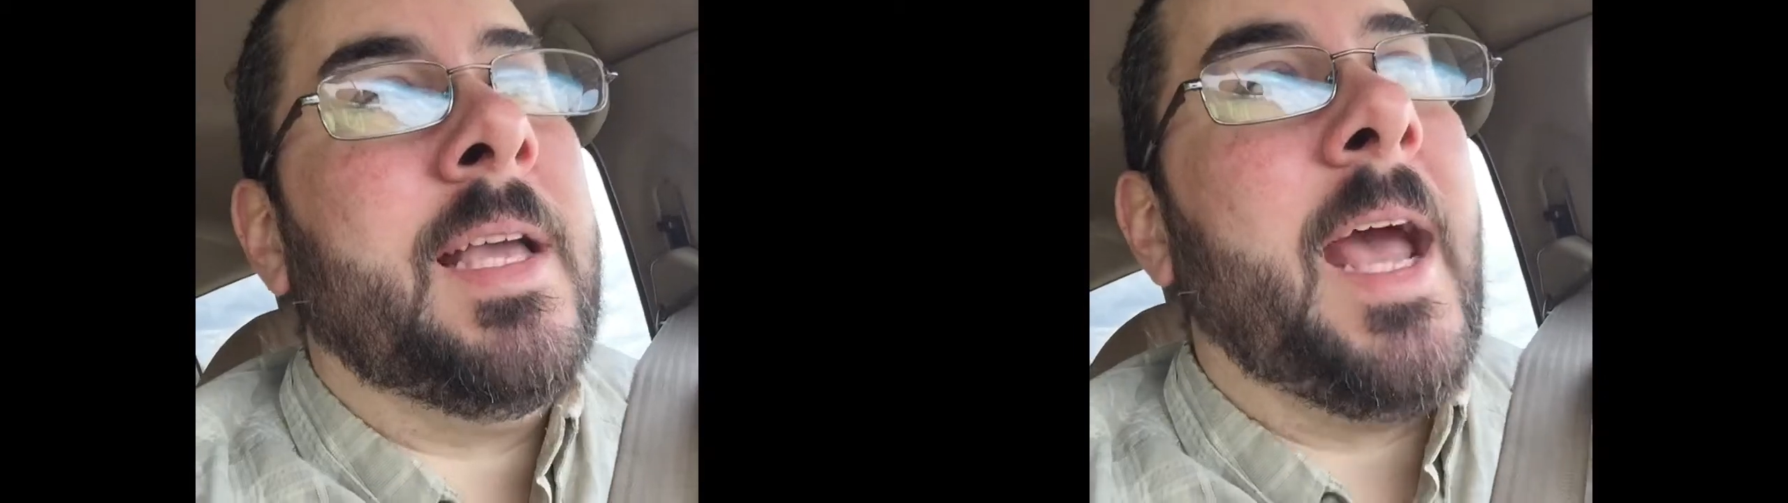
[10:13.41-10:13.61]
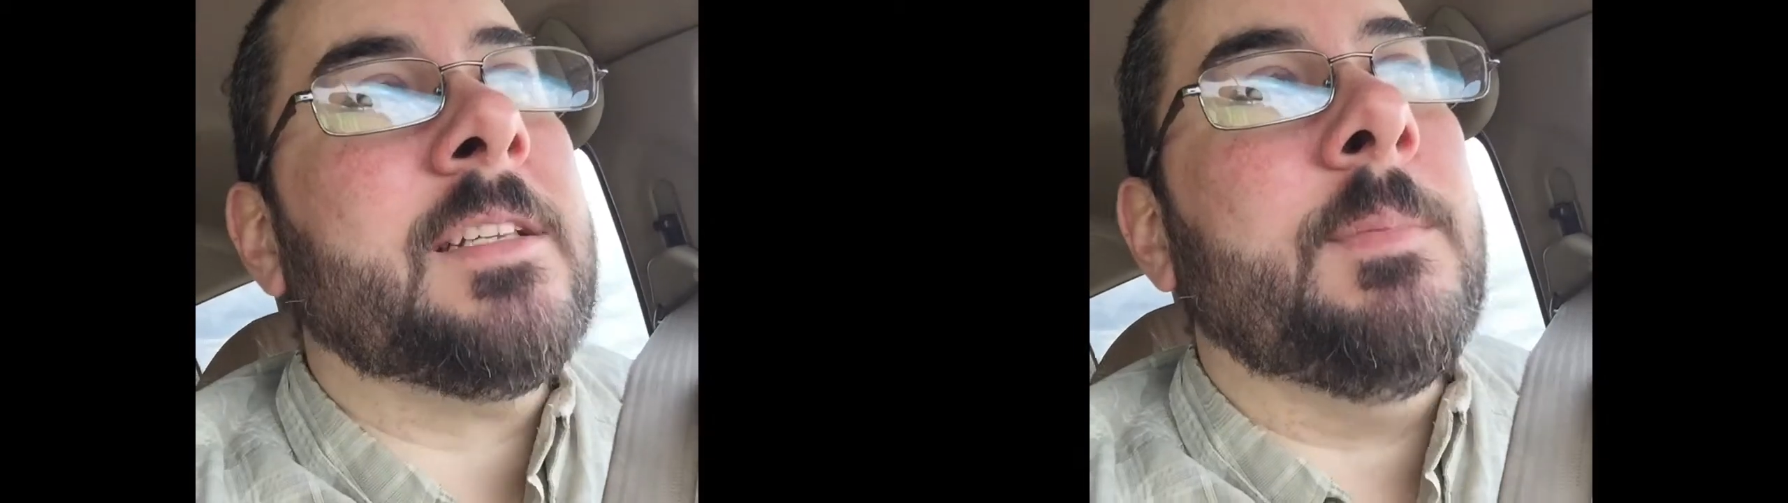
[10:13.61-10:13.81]

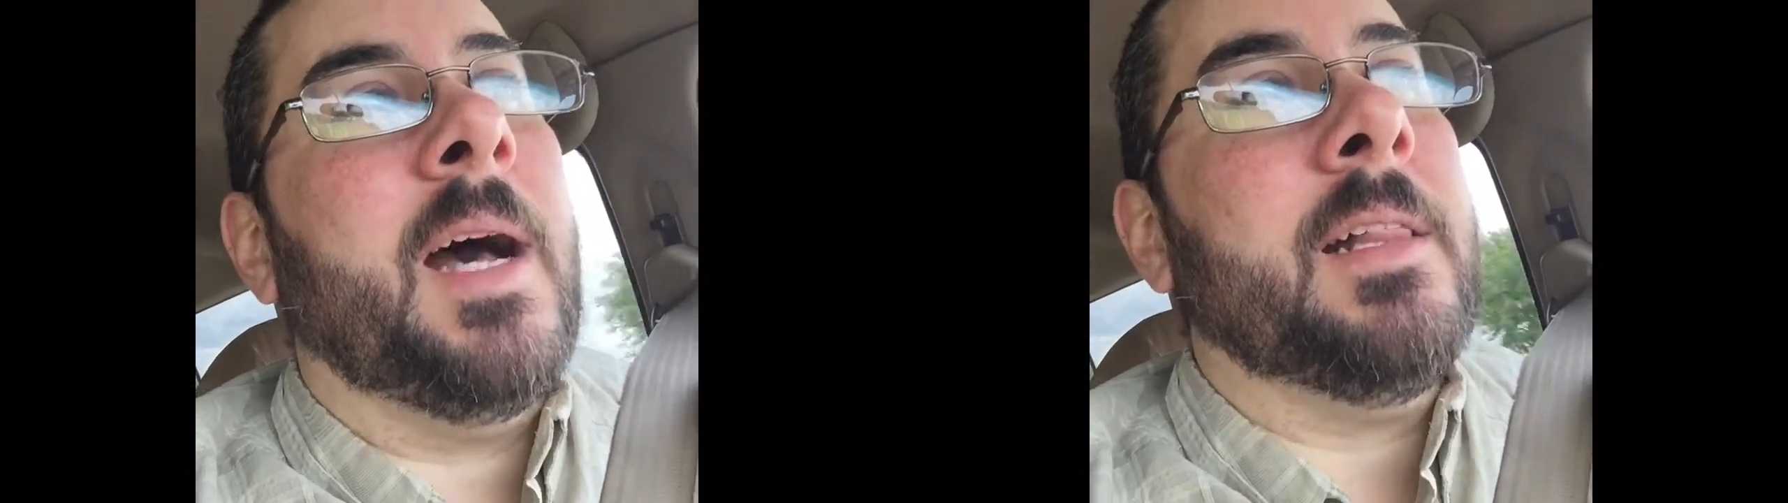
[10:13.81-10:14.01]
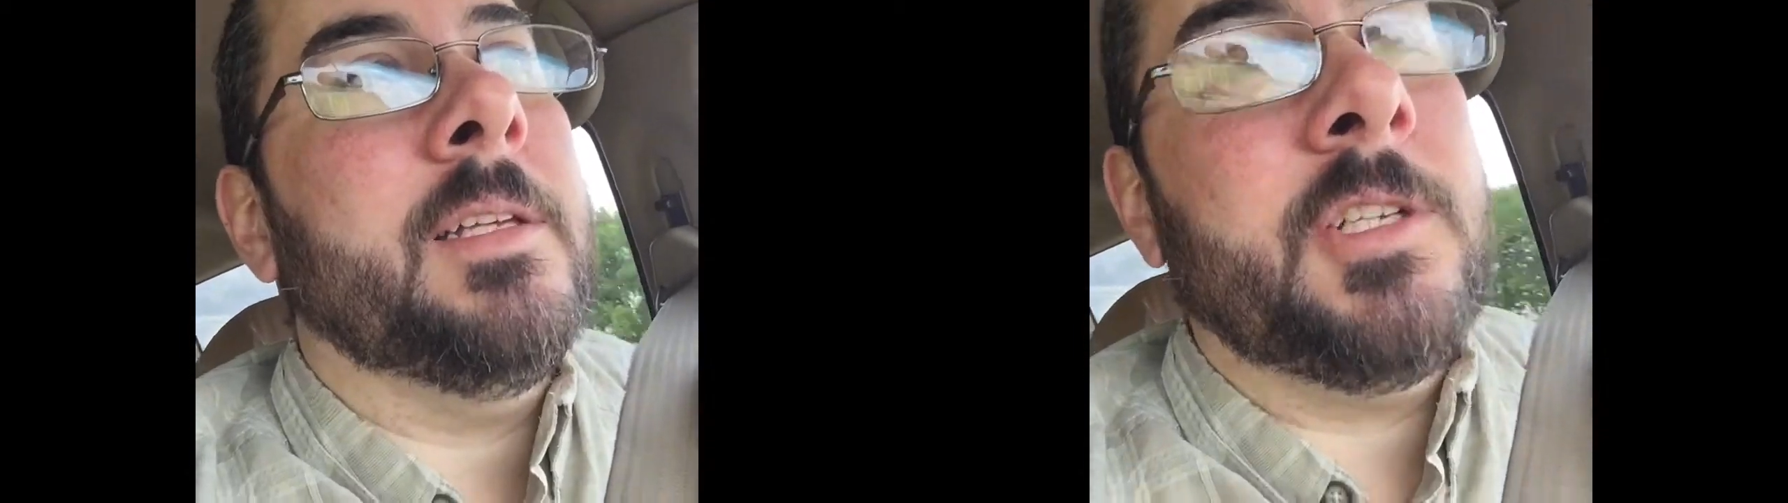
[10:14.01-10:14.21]
gas
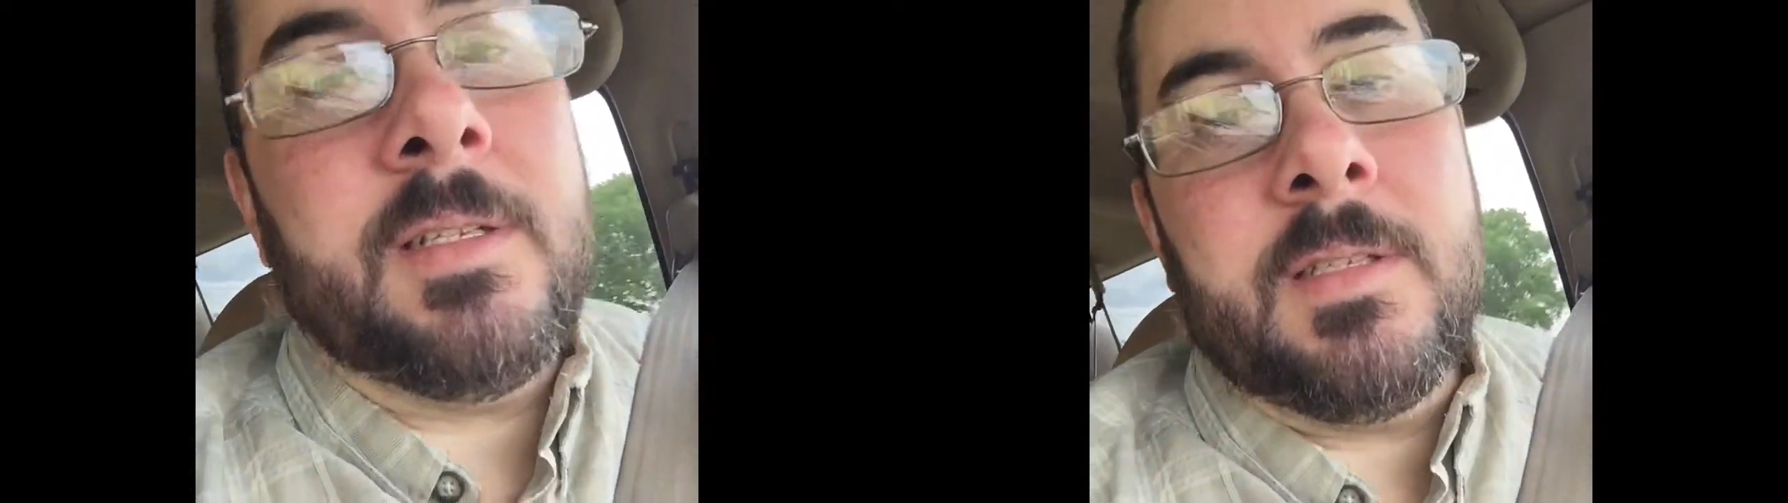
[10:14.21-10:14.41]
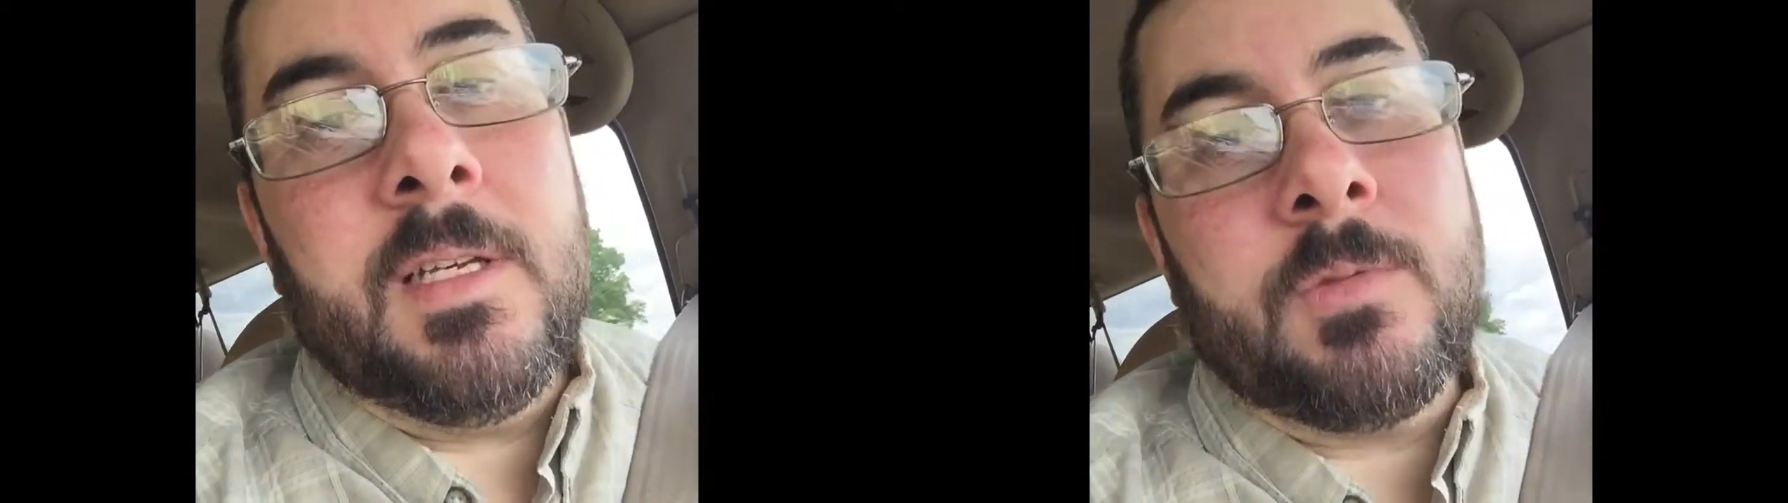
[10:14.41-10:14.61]
mileage
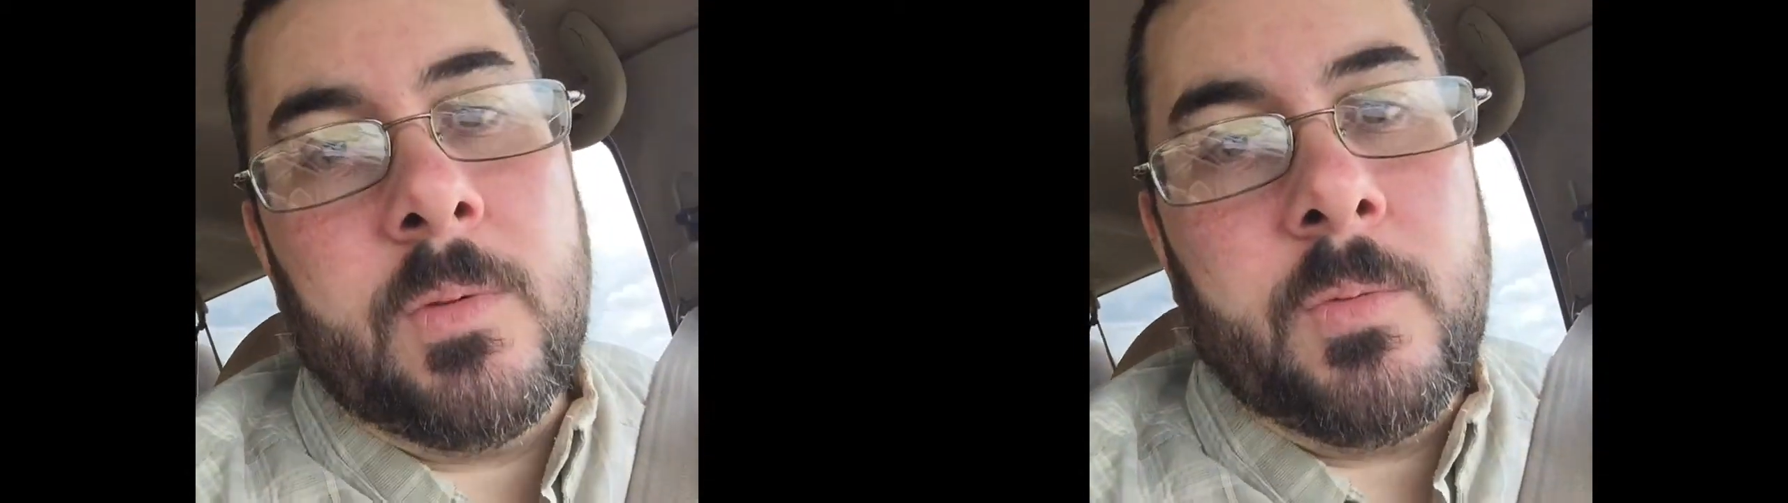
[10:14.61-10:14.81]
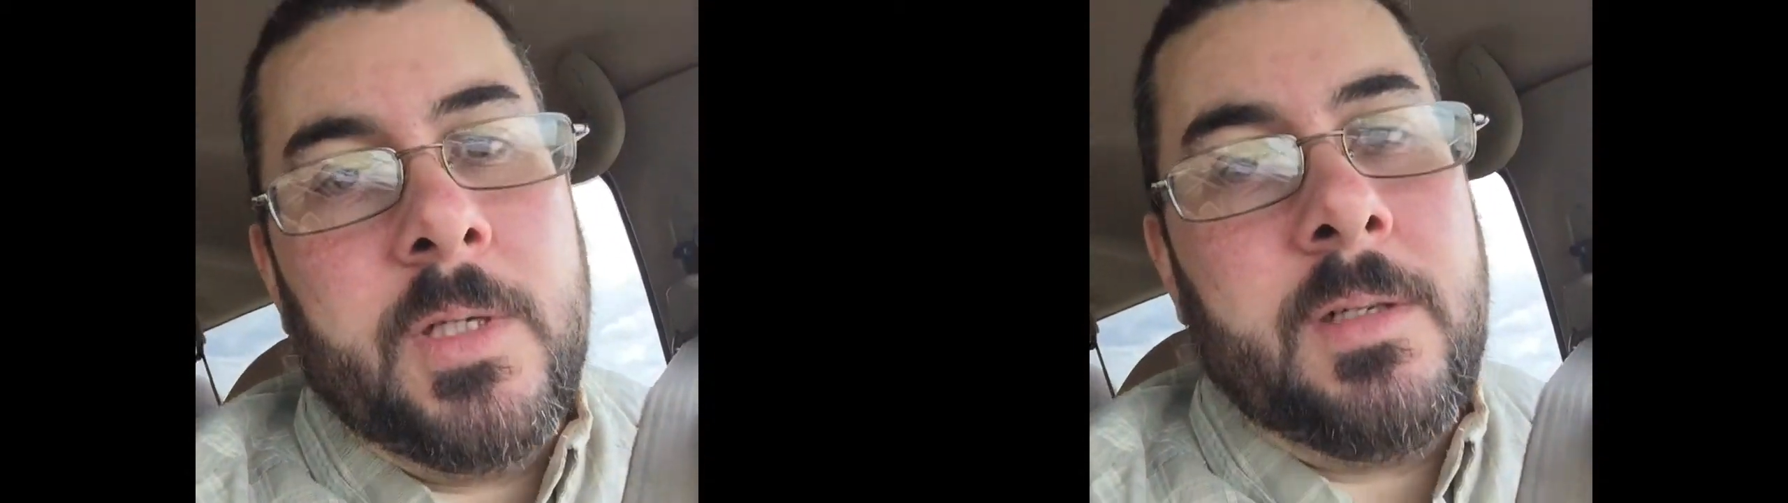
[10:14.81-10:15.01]
as this
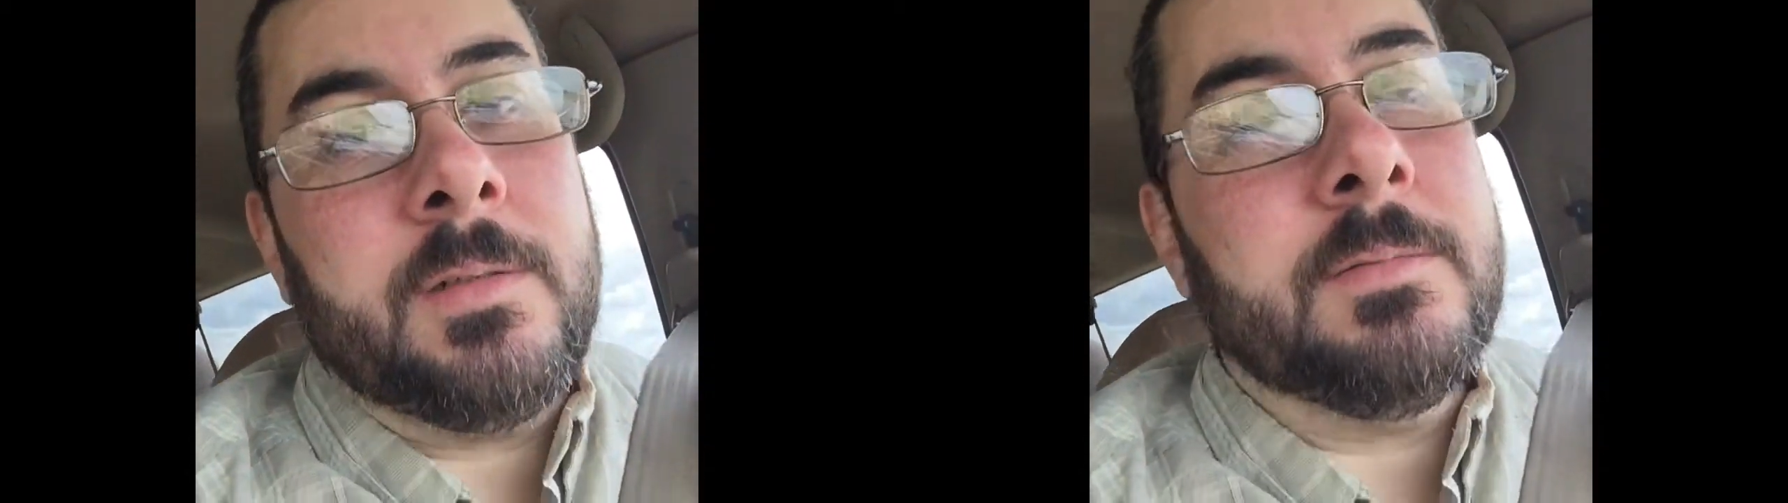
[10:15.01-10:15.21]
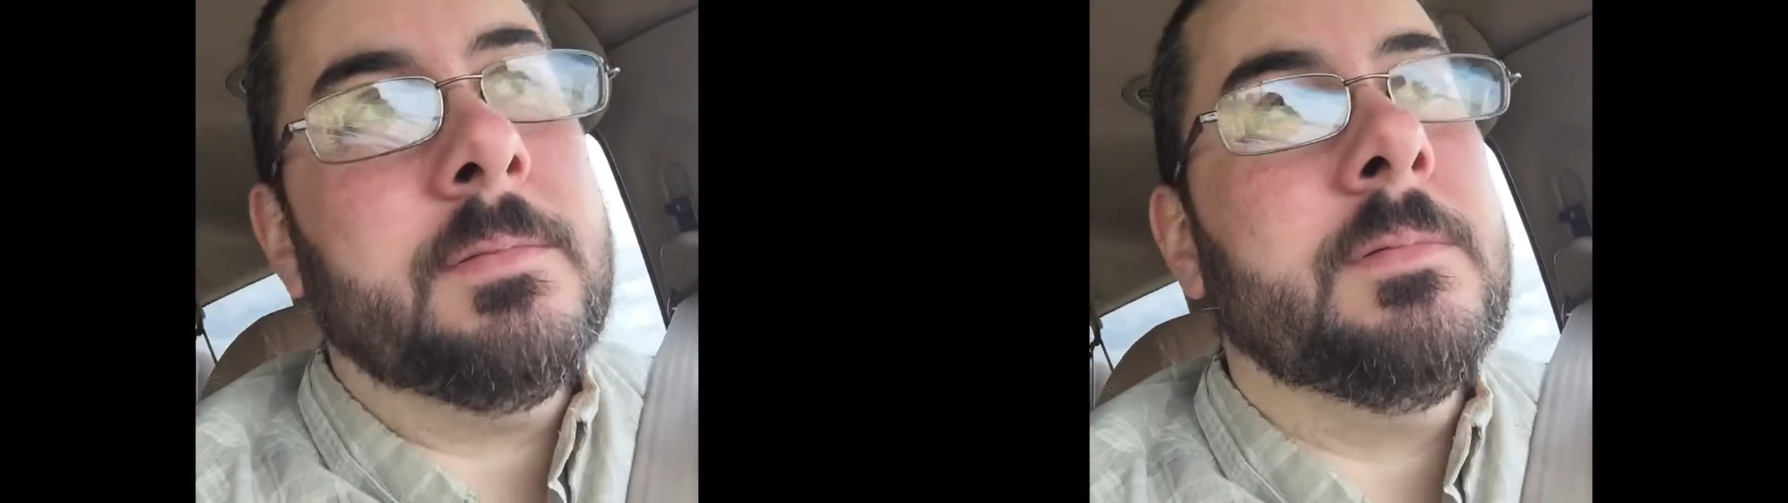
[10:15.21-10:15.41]
one will.